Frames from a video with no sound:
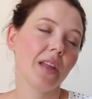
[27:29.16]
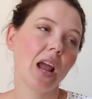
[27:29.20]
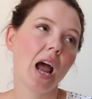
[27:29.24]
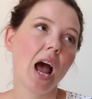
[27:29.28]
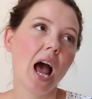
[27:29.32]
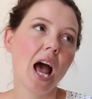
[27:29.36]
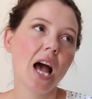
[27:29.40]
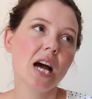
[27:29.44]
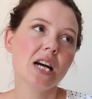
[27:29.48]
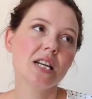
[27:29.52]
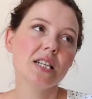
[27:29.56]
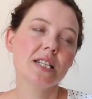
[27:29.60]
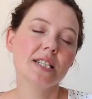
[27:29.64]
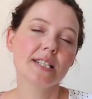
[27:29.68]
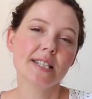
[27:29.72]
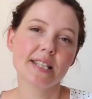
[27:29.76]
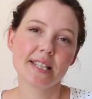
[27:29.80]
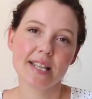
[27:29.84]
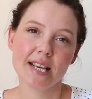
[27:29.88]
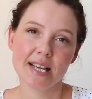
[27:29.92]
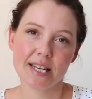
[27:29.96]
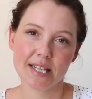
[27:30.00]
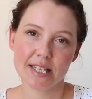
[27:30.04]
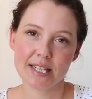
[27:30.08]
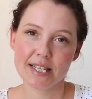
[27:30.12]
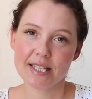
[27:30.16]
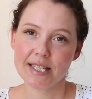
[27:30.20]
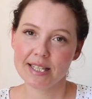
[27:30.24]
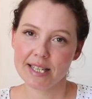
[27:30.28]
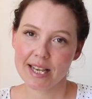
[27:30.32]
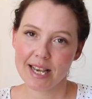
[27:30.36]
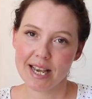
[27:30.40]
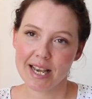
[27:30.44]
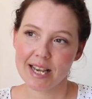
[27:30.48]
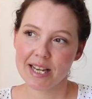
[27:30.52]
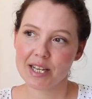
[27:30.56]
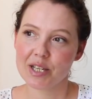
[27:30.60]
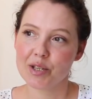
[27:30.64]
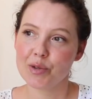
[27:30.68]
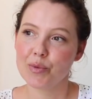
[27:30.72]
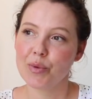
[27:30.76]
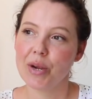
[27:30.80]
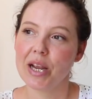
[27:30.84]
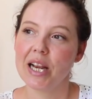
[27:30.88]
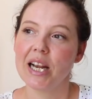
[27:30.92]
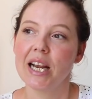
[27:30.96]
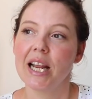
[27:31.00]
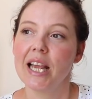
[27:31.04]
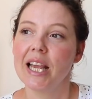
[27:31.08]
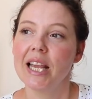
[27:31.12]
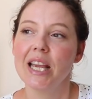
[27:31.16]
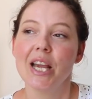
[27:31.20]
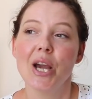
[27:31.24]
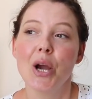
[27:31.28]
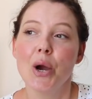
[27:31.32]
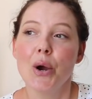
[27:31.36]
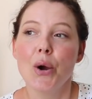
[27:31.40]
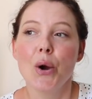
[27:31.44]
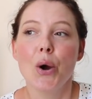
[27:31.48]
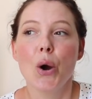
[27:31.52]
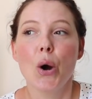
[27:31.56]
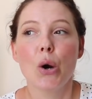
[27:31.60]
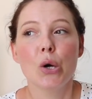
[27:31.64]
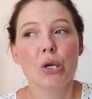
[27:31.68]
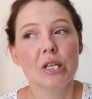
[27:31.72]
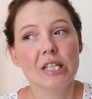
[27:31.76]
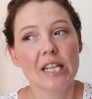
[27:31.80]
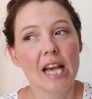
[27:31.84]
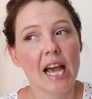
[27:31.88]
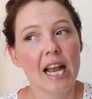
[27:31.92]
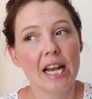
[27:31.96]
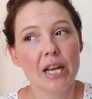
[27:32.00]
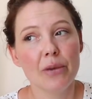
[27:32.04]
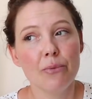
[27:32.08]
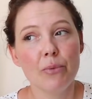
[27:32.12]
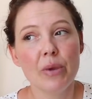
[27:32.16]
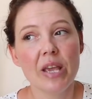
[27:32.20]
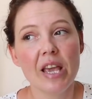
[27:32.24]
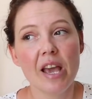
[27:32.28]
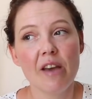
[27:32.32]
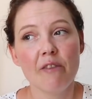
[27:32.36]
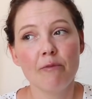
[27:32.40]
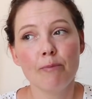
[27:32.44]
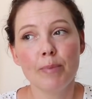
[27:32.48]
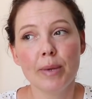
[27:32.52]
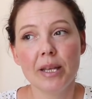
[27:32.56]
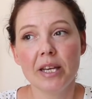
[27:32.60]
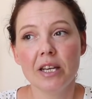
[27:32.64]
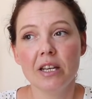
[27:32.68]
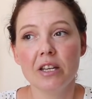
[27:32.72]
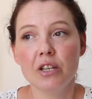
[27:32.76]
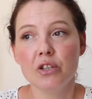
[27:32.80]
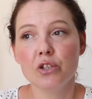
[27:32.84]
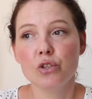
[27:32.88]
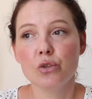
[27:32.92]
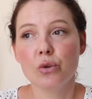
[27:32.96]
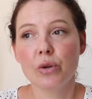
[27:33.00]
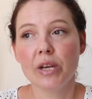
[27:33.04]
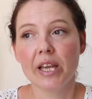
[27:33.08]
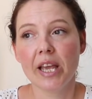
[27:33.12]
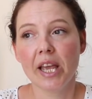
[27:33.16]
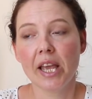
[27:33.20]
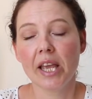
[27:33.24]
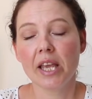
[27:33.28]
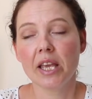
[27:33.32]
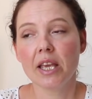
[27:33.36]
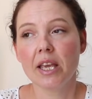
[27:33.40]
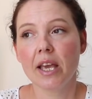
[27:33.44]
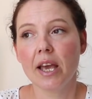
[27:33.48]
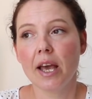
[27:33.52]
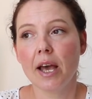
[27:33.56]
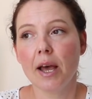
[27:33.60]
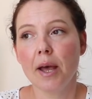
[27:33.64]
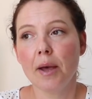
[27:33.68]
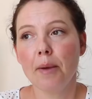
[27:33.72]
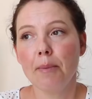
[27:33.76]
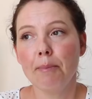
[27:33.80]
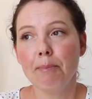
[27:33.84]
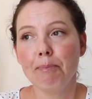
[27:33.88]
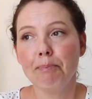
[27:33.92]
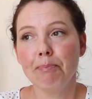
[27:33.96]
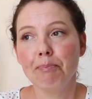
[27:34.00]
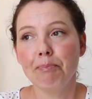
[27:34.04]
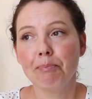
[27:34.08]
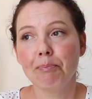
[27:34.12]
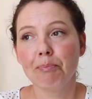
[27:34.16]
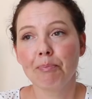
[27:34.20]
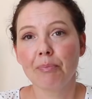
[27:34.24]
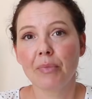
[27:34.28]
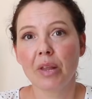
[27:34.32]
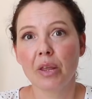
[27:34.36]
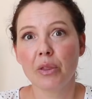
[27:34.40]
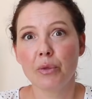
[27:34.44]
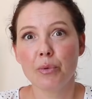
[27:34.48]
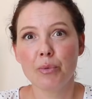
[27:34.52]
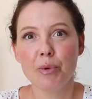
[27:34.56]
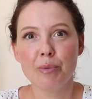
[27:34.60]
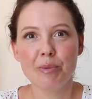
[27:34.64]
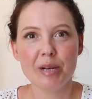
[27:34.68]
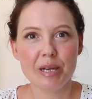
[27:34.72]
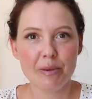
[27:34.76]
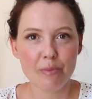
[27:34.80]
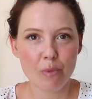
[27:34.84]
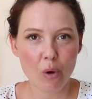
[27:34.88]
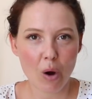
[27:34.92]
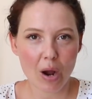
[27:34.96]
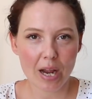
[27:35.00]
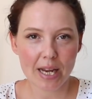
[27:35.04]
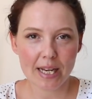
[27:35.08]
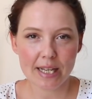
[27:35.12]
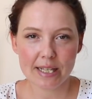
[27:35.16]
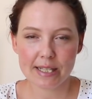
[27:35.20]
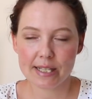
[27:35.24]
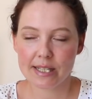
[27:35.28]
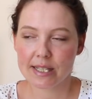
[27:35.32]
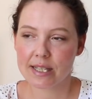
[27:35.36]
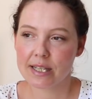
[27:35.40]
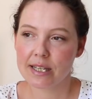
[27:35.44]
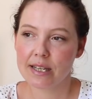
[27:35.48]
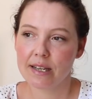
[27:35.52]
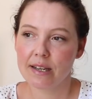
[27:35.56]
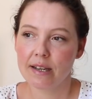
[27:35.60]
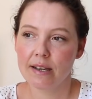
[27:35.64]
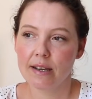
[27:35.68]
and that is it really. On telly we have been enjoying The Woman in White.